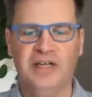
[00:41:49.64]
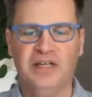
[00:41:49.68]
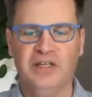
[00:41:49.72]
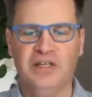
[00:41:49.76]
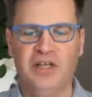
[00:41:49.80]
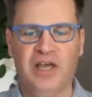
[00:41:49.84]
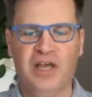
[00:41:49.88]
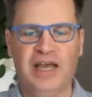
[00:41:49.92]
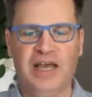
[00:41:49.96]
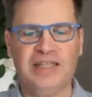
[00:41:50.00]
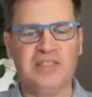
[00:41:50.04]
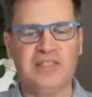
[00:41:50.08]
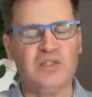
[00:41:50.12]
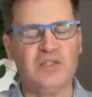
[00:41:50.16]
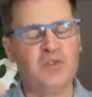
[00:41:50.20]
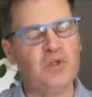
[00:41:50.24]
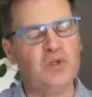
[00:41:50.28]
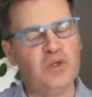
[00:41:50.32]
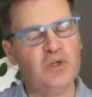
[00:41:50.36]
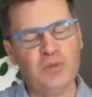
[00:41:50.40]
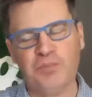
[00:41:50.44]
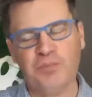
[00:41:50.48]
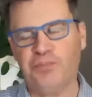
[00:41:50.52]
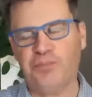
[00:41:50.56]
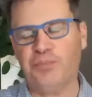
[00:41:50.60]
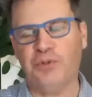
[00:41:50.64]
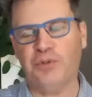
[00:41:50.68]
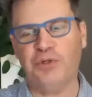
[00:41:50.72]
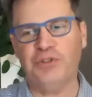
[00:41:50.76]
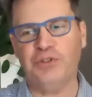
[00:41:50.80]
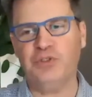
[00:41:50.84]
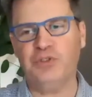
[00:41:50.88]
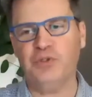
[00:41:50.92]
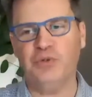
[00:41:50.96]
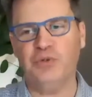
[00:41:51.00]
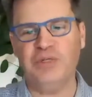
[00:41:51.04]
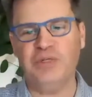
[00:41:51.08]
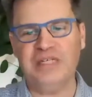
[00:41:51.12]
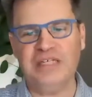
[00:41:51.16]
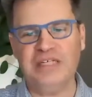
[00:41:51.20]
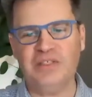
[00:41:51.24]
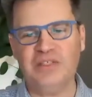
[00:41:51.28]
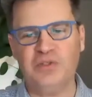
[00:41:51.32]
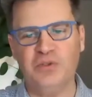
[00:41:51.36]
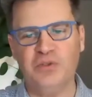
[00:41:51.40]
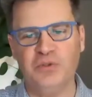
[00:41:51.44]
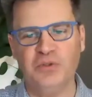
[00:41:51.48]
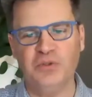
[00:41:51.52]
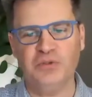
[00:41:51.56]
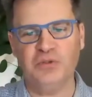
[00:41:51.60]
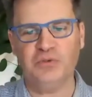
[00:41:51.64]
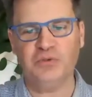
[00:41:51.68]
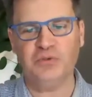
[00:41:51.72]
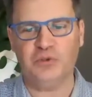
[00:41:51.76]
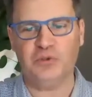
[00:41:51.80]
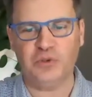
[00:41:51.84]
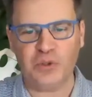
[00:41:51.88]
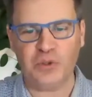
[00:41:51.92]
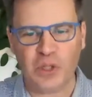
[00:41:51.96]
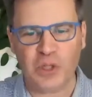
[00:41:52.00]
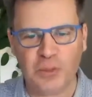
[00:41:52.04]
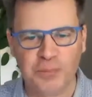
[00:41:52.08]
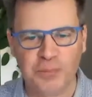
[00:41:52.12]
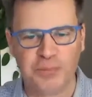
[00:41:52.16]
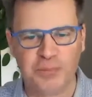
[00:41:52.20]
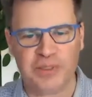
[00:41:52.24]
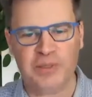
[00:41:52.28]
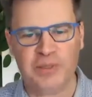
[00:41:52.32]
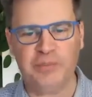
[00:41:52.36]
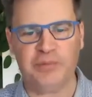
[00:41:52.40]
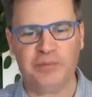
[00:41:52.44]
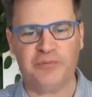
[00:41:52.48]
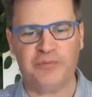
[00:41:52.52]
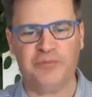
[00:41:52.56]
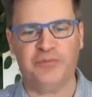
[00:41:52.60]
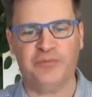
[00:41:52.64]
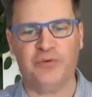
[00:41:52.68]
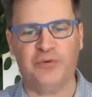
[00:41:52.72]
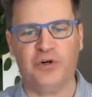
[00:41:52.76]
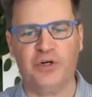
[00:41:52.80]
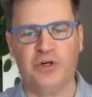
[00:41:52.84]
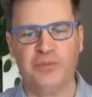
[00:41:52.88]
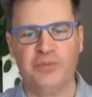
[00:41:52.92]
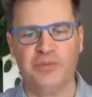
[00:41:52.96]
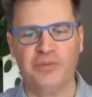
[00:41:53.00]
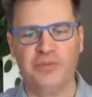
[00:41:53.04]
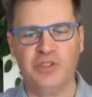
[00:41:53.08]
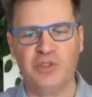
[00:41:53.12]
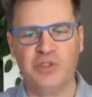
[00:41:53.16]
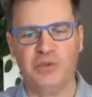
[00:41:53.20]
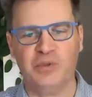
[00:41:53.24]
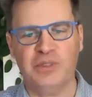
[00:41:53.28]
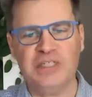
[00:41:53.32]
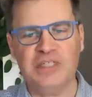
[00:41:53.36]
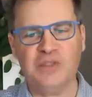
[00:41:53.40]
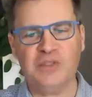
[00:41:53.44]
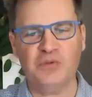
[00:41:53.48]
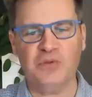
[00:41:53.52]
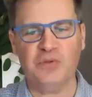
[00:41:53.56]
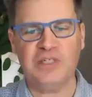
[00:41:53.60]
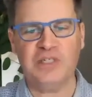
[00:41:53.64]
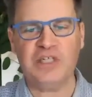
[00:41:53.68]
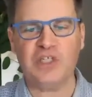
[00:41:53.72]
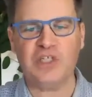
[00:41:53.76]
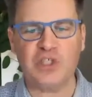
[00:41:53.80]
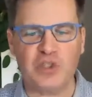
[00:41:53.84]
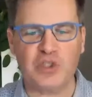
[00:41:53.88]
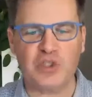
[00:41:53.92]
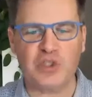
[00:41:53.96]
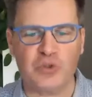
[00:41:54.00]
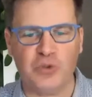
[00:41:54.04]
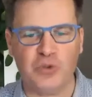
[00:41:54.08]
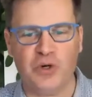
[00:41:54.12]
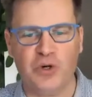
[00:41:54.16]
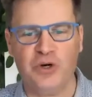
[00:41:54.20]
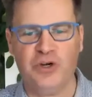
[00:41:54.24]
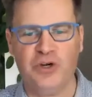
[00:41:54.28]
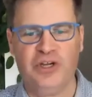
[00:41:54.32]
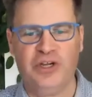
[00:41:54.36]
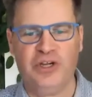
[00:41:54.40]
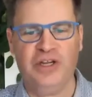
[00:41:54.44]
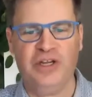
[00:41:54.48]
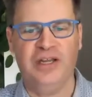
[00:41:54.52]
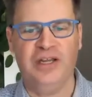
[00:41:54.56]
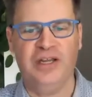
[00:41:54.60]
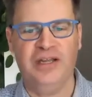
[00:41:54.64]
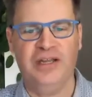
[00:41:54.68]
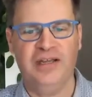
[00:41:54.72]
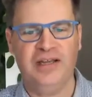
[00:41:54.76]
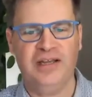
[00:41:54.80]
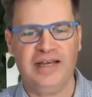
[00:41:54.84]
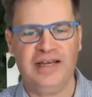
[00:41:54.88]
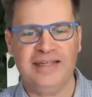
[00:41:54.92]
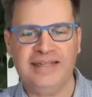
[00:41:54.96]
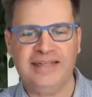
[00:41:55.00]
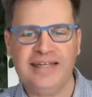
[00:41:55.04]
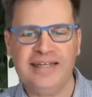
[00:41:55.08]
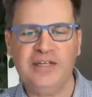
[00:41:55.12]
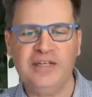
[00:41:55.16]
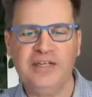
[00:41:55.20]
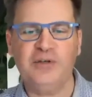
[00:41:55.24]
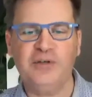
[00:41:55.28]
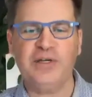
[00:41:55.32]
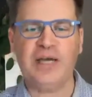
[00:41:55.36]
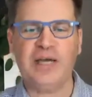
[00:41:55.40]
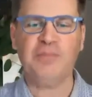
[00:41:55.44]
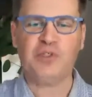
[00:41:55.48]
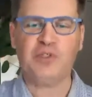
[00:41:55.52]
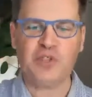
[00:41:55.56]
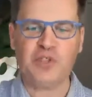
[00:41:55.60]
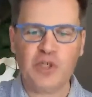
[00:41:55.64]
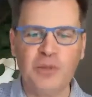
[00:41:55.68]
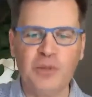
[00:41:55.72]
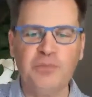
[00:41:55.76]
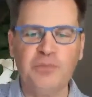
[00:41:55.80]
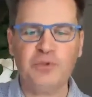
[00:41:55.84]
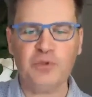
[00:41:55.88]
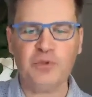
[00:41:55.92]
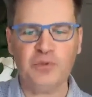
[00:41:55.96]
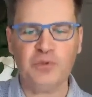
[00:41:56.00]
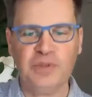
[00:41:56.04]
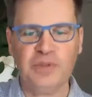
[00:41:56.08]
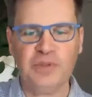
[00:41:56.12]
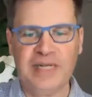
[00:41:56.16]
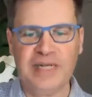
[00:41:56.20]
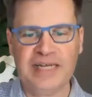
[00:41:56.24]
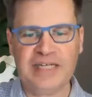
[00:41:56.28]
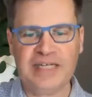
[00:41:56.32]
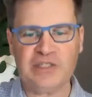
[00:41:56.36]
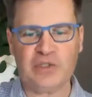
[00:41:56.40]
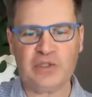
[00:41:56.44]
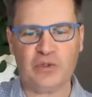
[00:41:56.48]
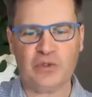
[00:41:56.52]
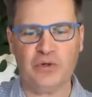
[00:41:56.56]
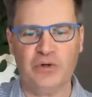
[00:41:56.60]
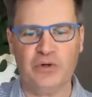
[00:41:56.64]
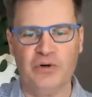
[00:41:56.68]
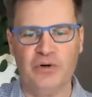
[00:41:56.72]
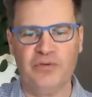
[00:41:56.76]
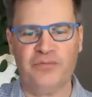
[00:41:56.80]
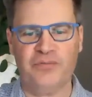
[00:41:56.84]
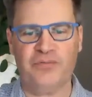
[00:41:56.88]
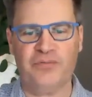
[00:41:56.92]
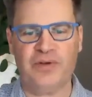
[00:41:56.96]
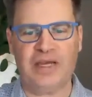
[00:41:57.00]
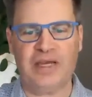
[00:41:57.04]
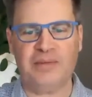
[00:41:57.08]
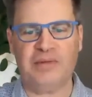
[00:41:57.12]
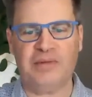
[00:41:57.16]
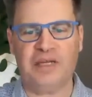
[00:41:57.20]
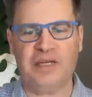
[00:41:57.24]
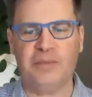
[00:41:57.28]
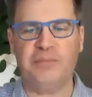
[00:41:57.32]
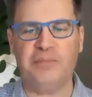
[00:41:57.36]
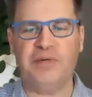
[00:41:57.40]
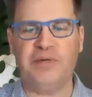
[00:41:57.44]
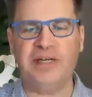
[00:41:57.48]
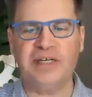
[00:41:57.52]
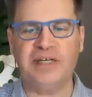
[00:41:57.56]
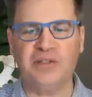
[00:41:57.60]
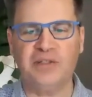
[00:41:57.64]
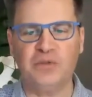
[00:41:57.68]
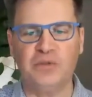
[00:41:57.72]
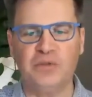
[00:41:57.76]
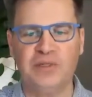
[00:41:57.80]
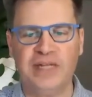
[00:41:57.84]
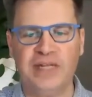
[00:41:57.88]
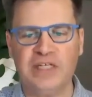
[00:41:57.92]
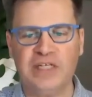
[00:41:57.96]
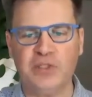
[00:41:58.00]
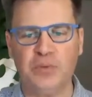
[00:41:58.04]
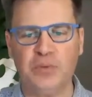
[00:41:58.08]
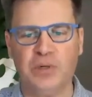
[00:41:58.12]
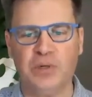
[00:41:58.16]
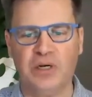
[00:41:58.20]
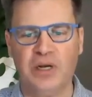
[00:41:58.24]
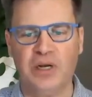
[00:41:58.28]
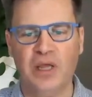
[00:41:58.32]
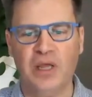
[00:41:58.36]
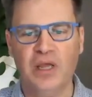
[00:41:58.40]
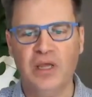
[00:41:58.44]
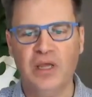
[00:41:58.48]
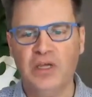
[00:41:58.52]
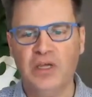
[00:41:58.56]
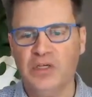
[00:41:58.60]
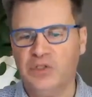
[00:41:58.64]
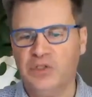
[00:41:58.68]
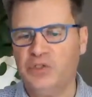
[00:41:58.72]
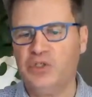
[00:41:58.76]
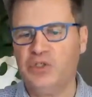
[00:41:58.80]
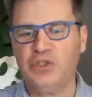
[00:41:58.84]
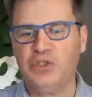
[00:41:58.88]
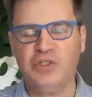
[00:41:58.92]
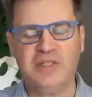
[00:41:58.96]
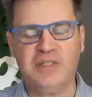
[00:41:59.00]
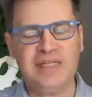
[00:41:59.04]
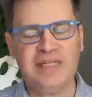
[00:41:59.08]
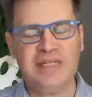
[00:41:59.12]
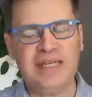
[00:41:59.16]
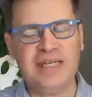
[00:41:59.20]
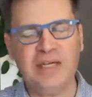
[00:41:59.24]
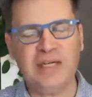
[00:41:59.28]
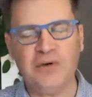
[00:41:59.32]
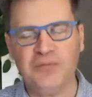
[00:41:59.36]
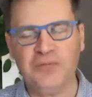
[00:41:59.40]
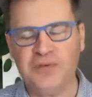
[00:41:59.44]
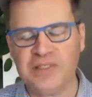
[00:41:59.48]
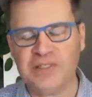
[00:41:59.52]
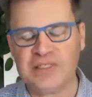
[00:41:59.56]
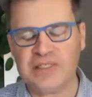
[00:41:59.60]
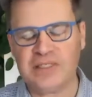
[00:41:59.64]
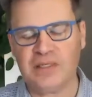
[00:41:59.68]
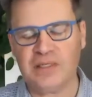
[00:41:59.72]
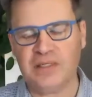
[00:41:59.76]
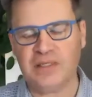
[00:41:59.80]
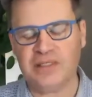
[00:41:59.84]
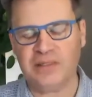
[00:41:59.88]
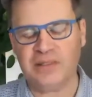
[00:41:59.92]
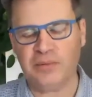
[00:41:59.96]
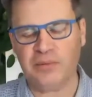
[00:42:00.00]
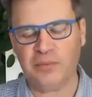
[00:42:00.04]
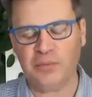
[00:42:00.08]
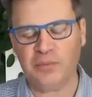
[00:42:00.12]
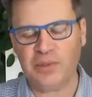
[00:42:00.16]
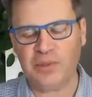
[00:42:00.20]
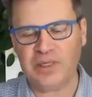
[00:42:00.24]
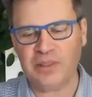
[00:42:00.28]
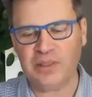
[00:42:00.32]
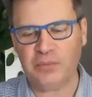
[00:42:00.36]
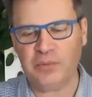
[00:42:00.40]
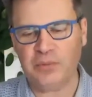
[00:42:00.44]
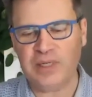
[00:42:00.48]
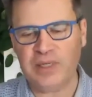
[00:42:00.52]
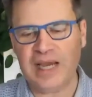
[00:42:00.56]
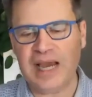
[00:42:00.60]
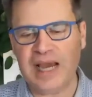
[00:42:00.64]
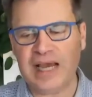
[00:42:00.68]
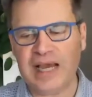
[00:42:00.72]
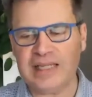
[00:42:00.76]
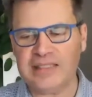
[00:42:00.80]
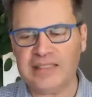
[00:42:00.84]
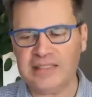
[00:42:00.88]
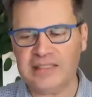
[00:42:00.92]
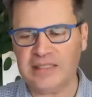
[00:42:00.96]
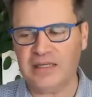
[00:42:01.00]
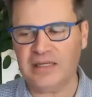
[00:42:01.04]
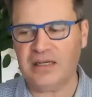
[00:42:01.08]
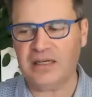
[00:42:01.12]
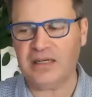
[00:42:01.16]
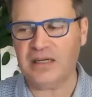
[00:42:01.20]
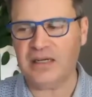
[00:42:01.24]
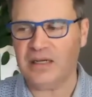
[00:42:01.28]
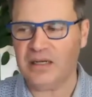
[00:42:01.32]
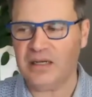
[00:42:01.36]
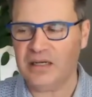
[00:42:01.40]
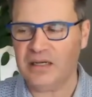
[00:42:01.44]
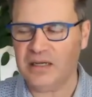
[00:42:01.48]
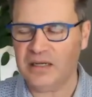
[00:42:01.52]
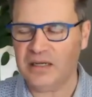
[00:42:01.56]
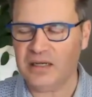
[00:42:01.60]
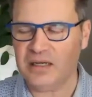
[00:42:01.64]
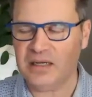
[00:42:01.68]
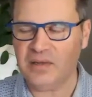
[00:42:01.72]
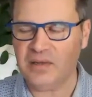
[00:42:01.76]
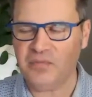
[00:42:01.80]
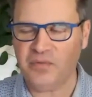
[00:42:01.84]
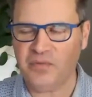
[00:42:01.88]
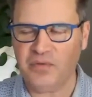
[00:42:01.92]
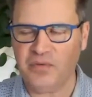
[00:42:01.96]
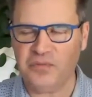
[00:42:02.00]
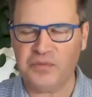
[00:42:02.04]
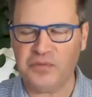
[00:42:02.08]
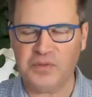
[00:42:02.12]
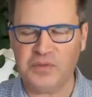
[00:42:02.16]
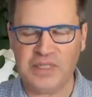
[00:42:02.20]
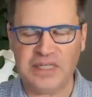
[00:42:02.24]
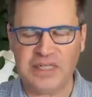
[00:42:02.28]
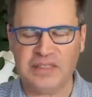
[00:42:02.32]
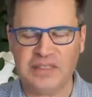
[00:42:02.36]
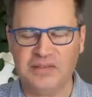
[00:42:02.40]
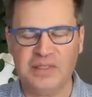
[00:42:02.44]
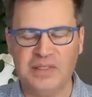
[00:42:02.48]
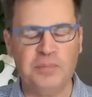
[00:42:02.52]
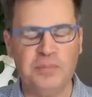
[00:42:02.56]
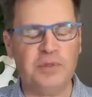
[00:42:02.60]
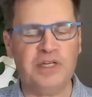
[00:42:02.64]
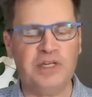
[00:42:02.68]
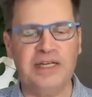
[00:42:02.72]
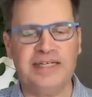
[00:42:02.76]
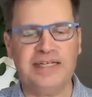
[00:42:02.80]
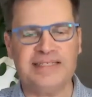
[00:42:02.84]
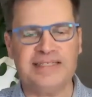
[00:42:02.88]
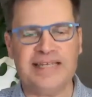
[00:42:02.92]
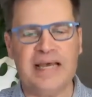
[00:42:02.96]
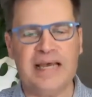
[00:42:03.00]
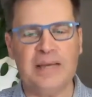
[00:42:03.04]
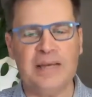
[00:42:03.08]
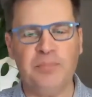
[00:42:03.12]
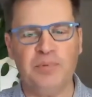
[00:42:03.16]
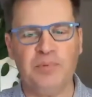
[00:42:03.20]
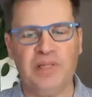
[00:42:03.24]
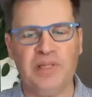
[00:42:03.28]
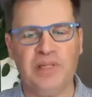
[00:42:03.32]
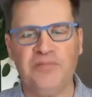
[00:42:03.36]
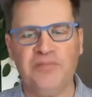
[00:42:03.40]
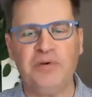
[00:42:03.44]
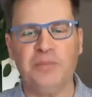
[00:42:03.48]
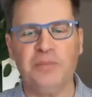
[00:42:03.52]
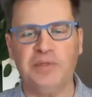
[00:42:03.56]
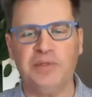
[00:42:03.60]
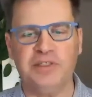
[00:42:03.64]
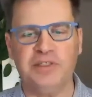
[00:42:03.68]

at a certain point, you need to drop in performance, you need to destroy, and then you can jump to the next curve and bring it to the next one. Just think of it. We had, if you take a typical example, everybody